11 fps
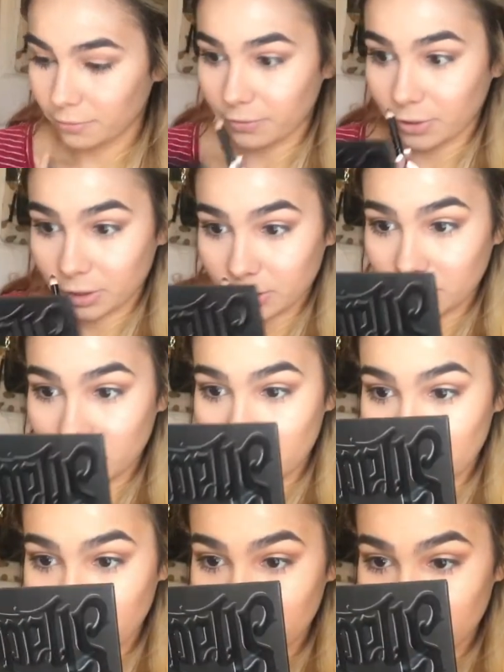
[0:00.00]
first
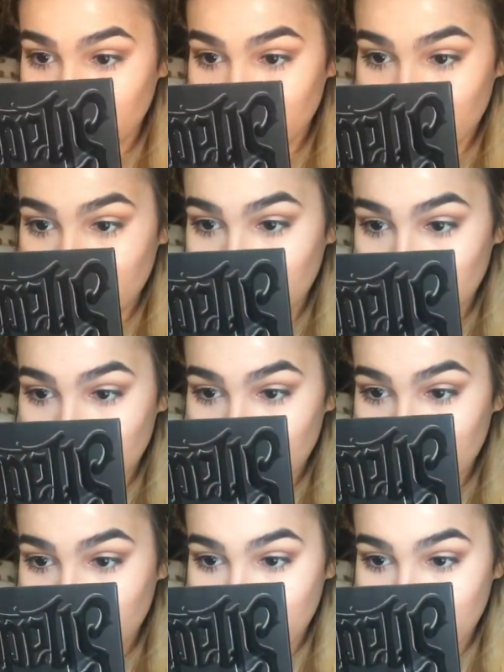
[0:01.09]
on the center